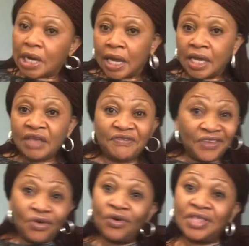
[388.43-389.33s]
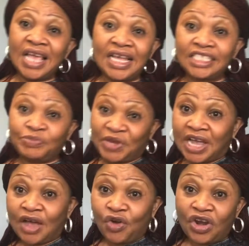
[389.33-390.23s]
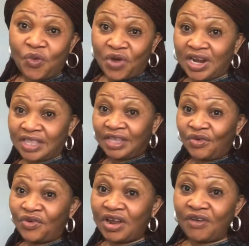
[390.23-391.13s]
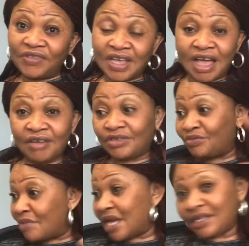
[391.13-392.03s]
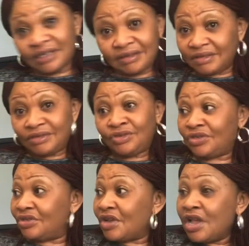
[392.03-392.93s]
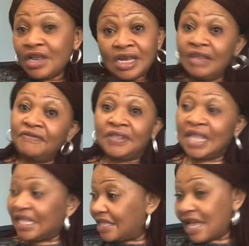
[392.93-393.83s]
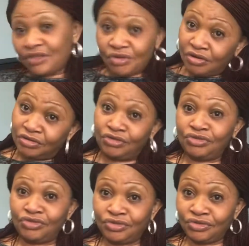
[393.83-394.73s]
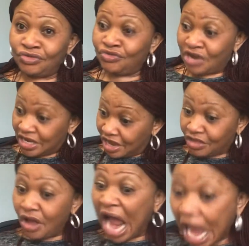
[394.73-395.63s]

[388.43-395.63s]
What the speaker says: If he go there and speak, the owner of the house might let their dogs shoot, let their dog.